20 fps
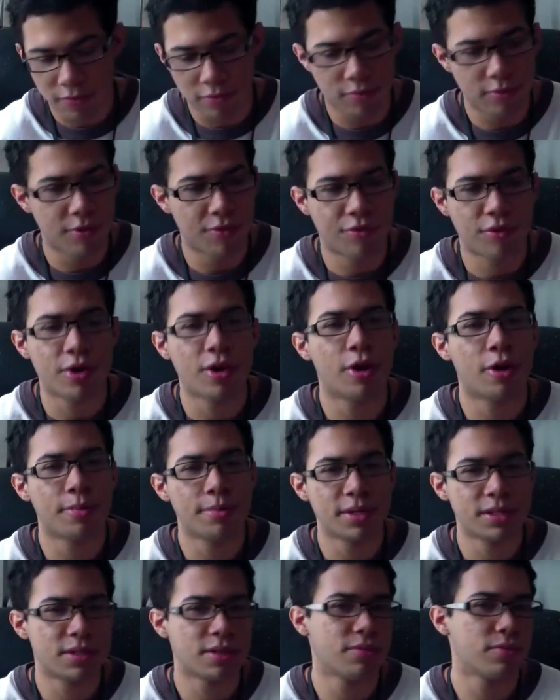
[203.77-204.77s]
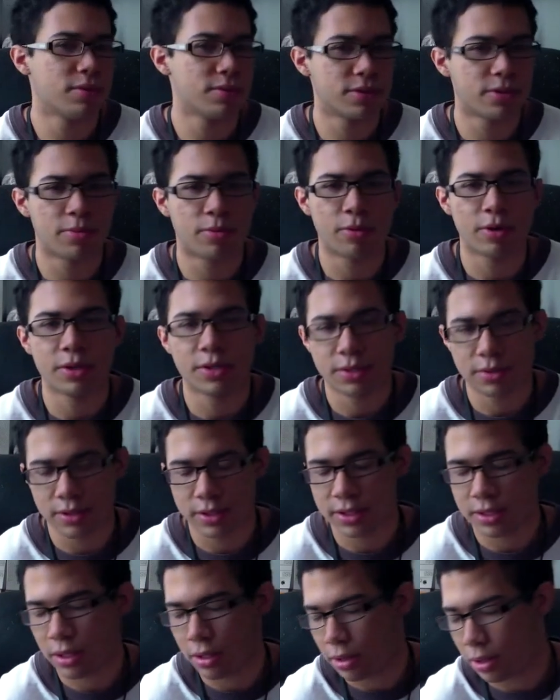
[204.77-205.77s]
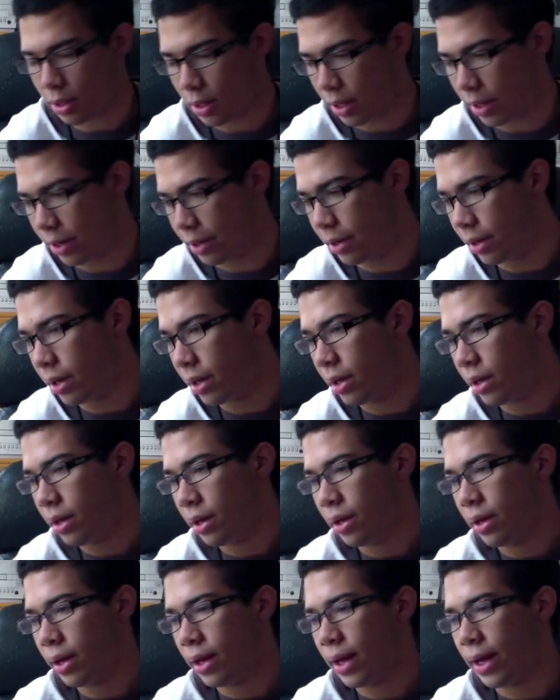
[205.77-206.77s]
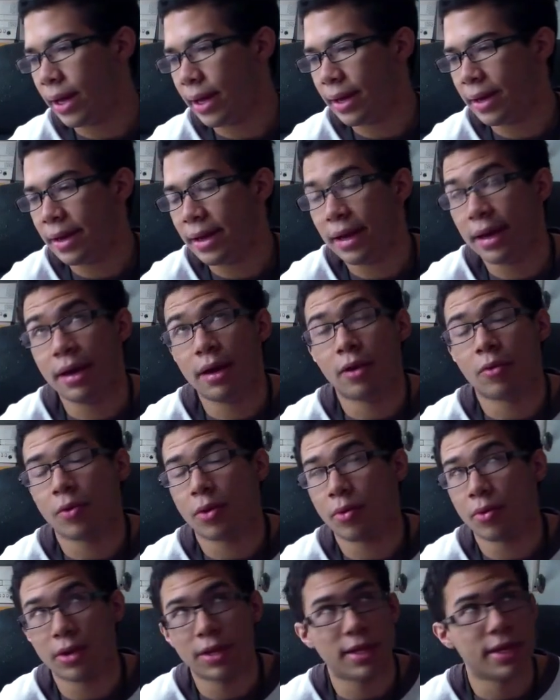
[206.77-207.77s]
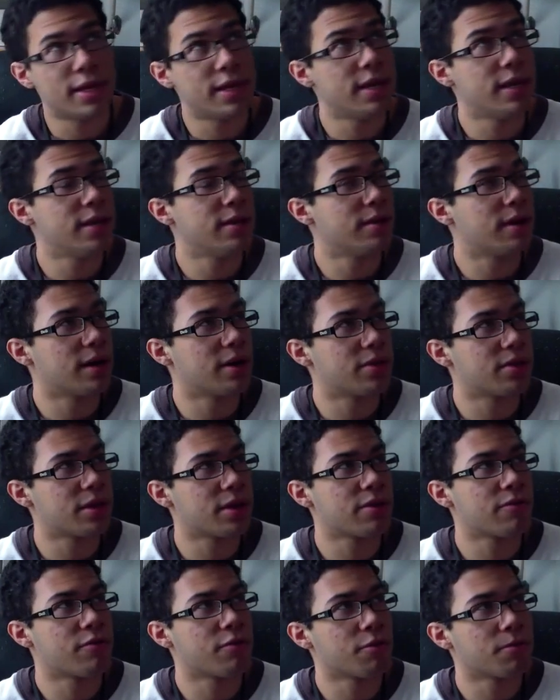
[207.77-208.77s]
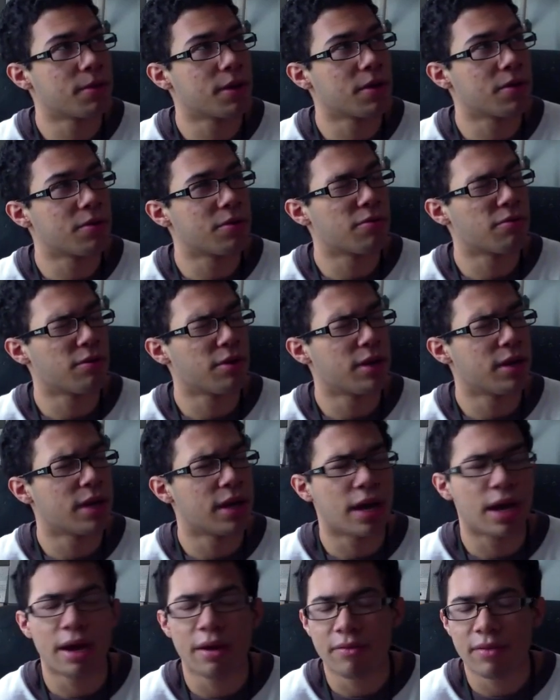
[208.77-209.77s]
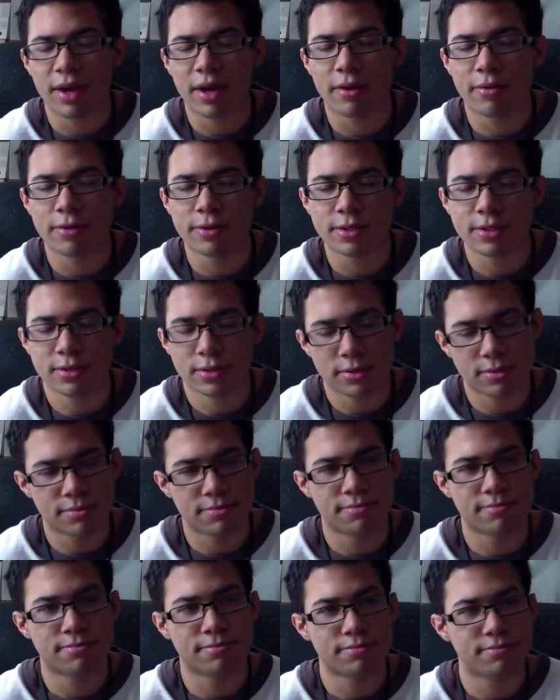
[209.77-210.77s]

if we all missed it, was the point, so I stayed on the line. And we were in the heat, I think, for about 3.5 hours.